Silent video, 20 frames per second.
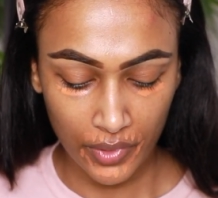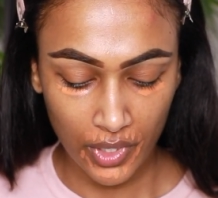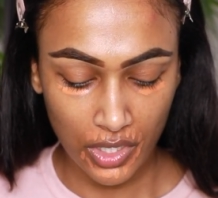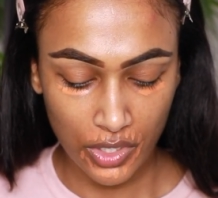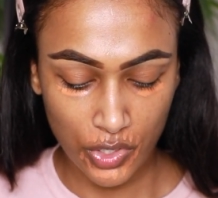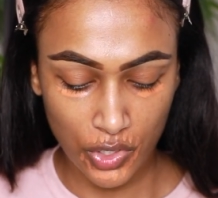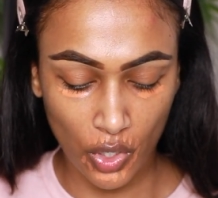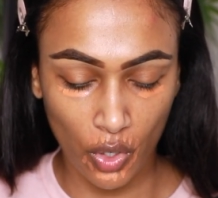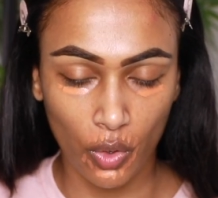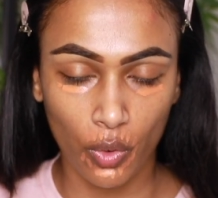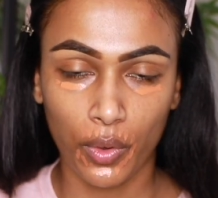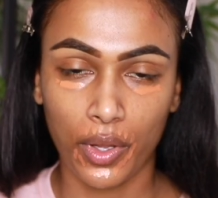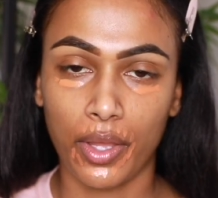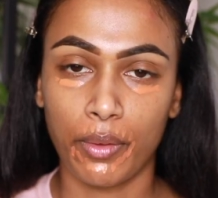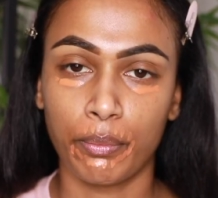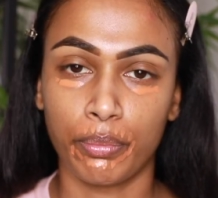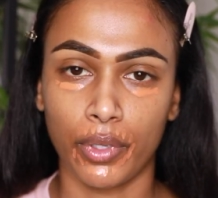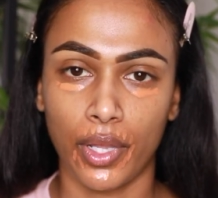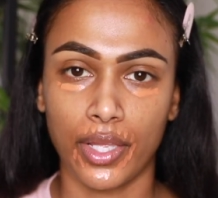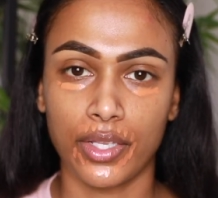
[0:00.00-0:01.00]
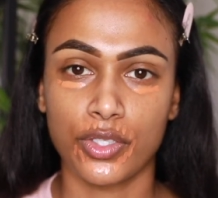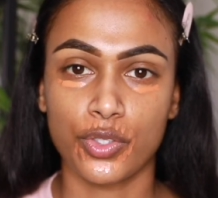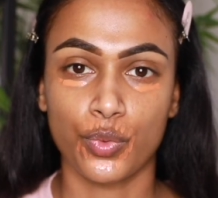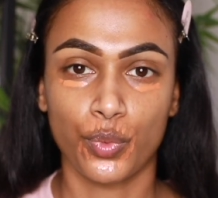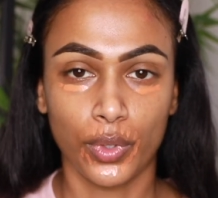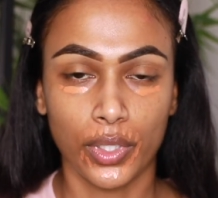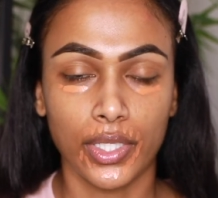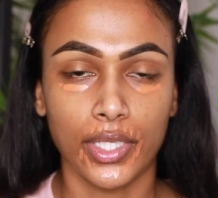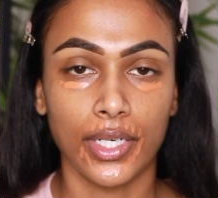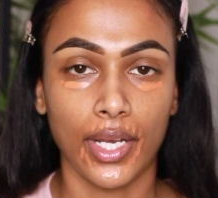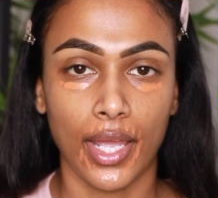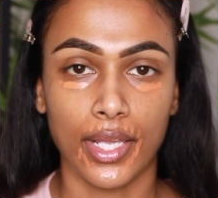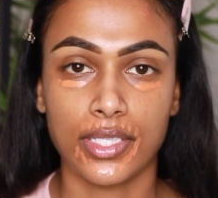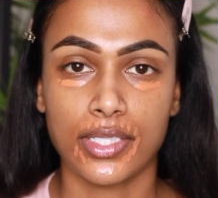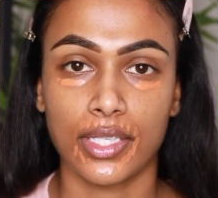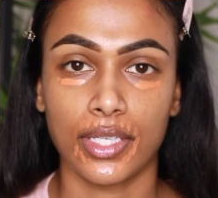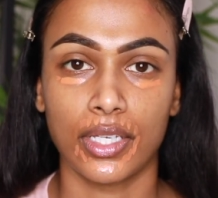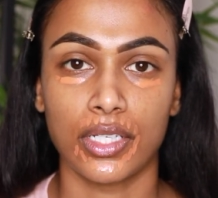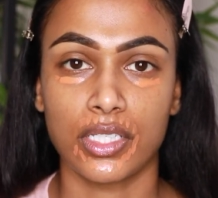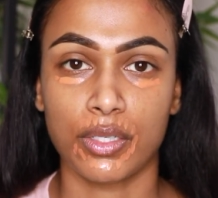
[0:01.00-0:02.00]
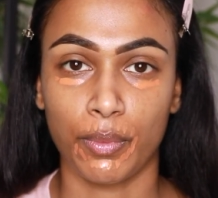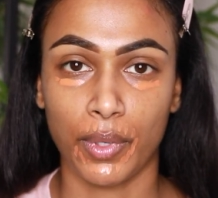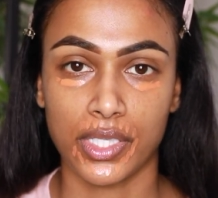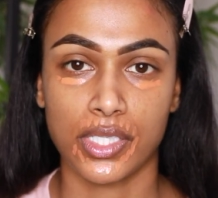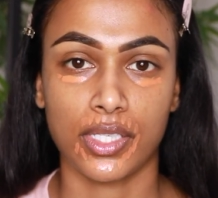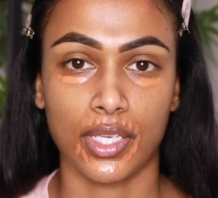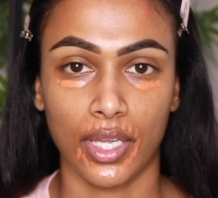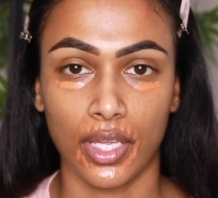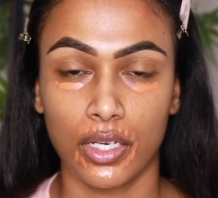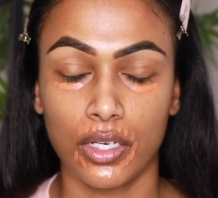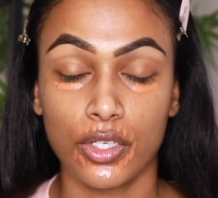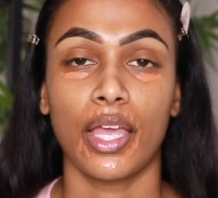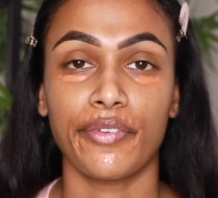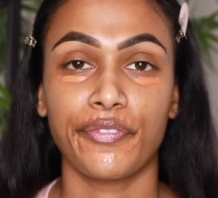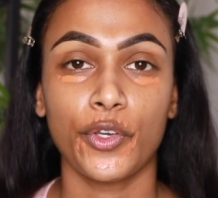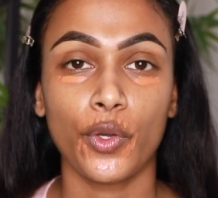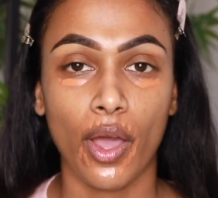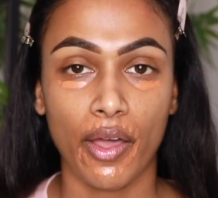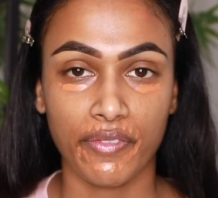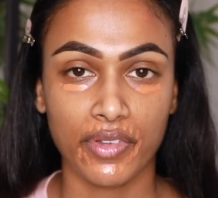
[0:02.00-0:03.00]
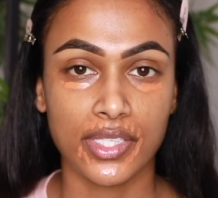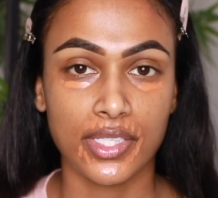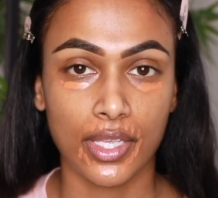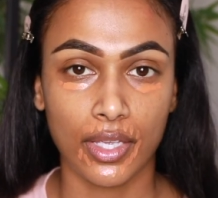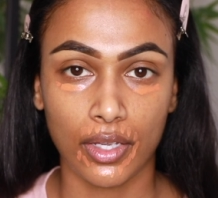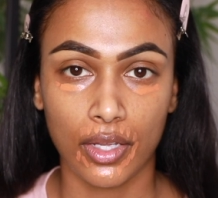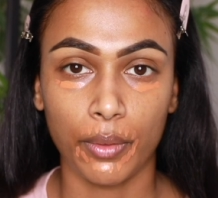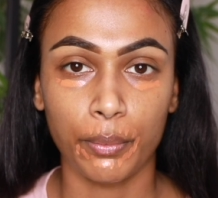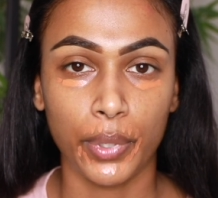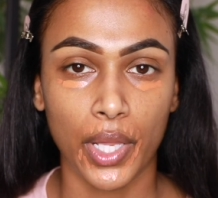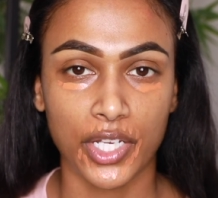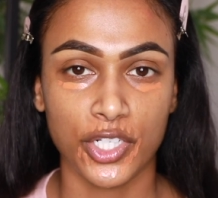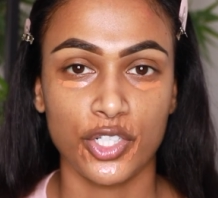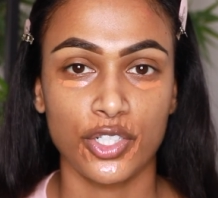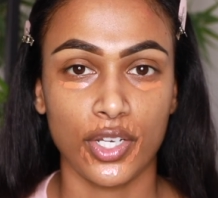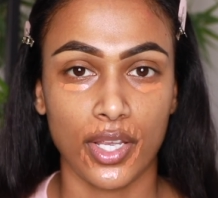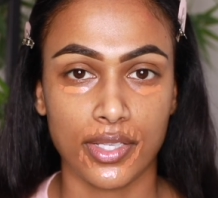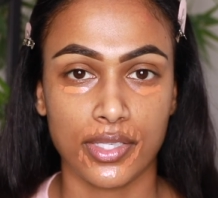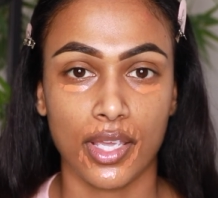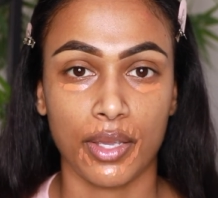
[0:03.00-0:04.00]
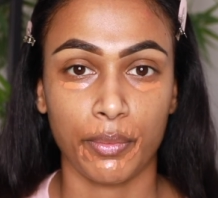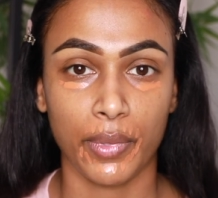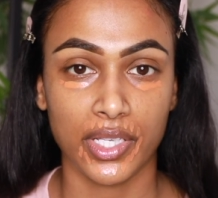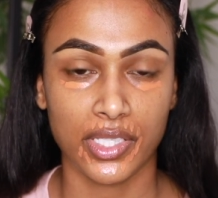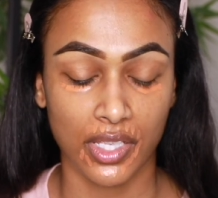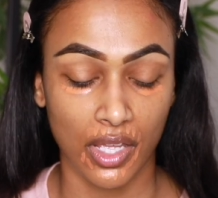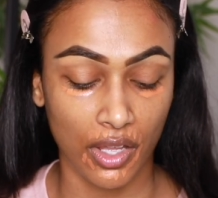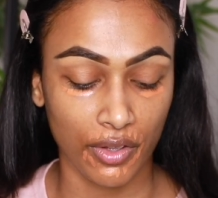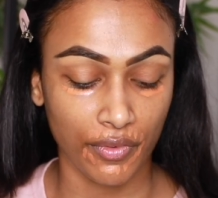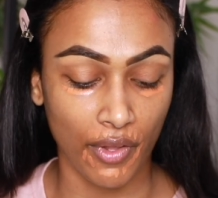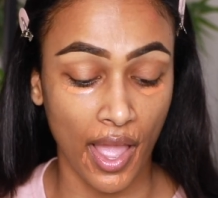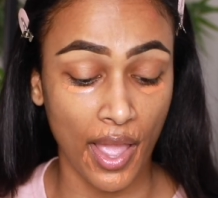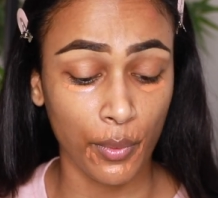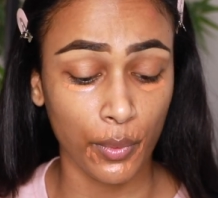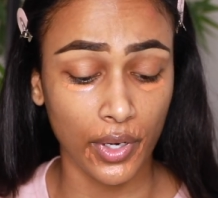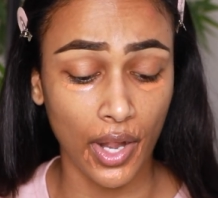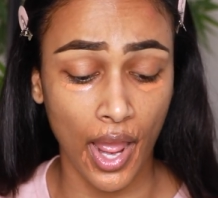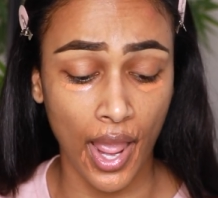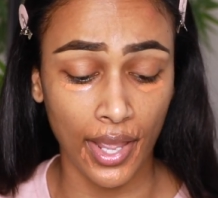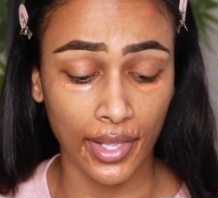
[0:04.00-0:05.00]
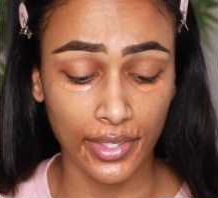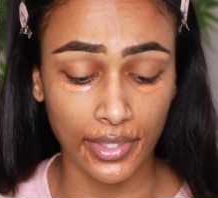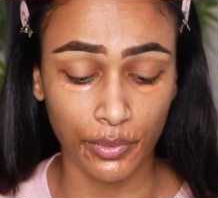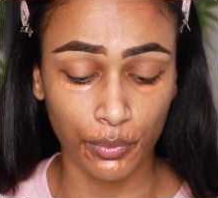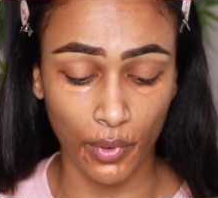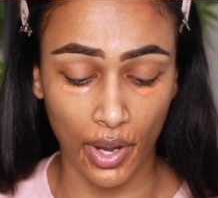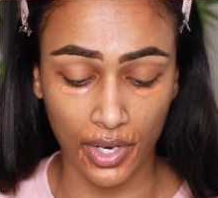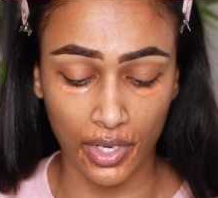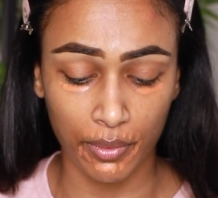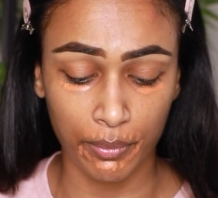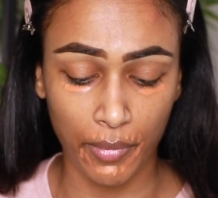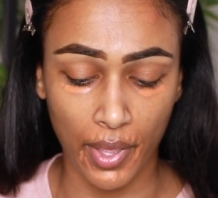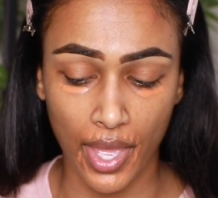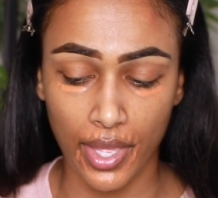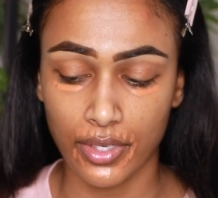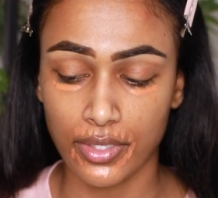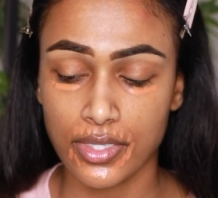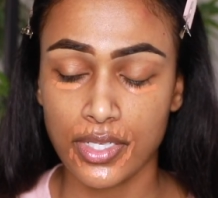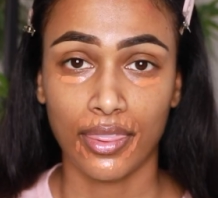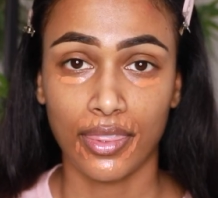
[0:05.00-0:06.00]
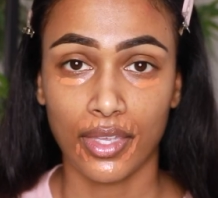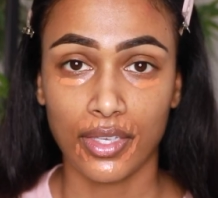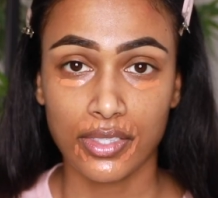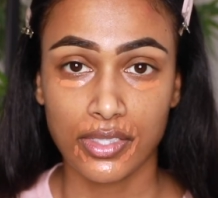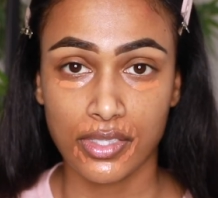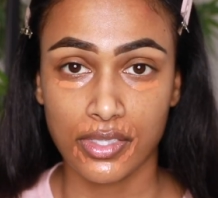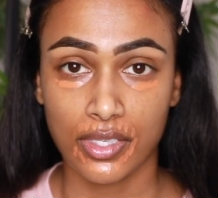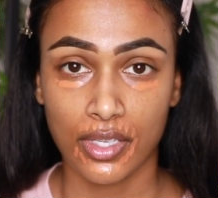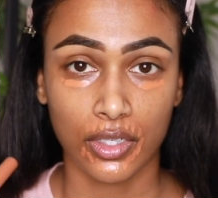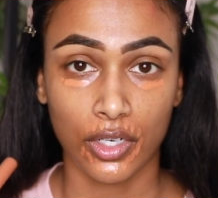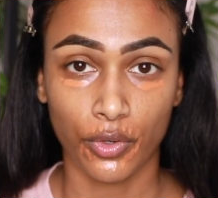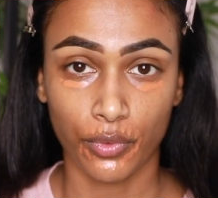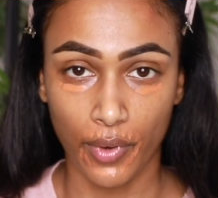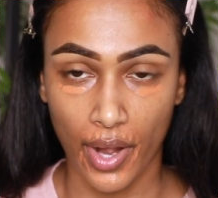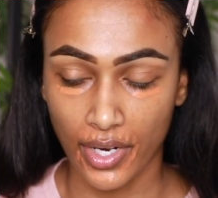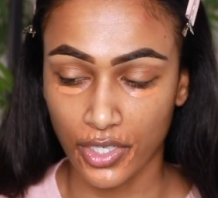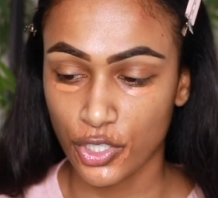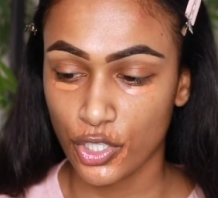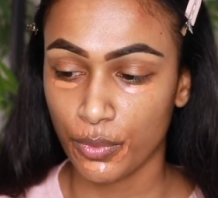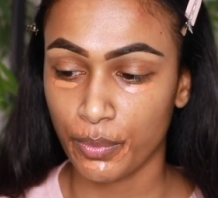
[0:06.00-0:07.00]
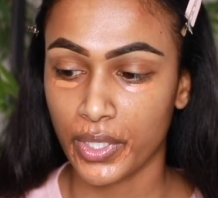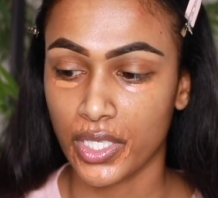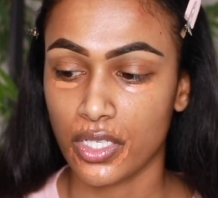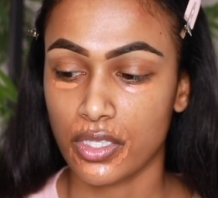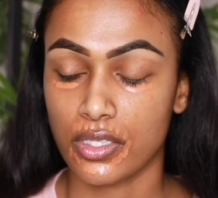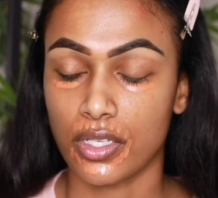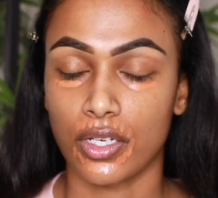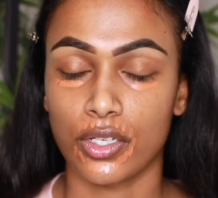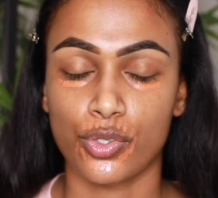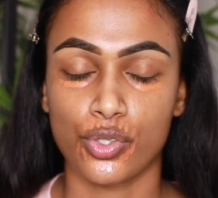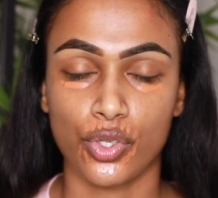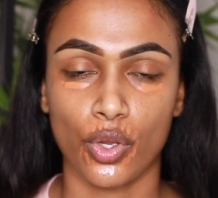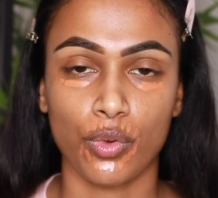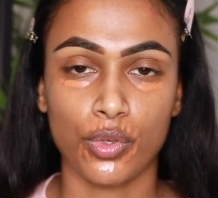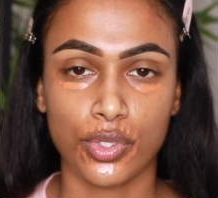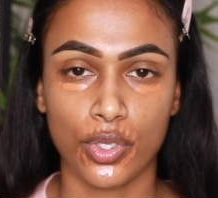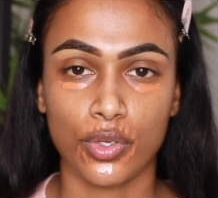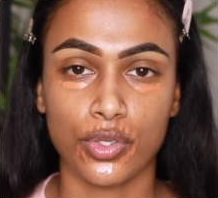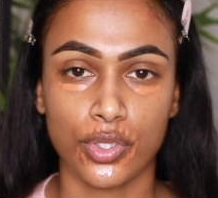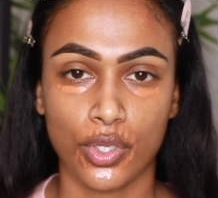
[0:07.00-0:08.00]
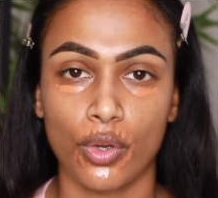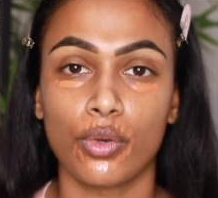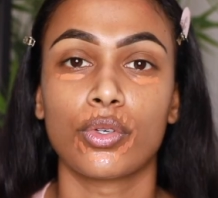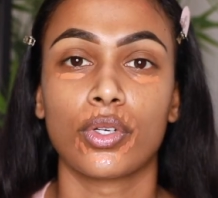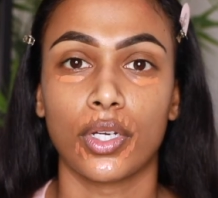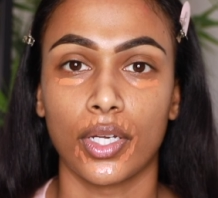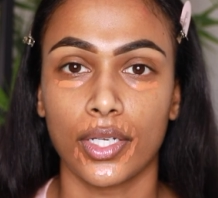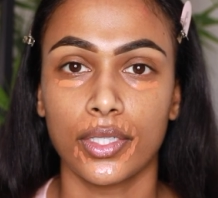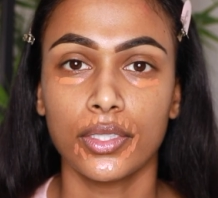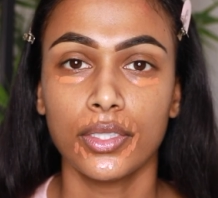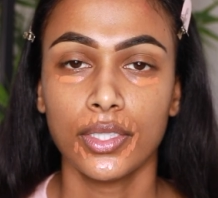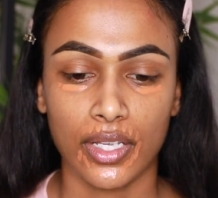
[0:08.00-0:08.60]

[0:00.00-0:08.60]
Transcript: So it blends really nicely into my skin. If you have a skin complexion just like myself, I would highly recommend this corrector because it is so good.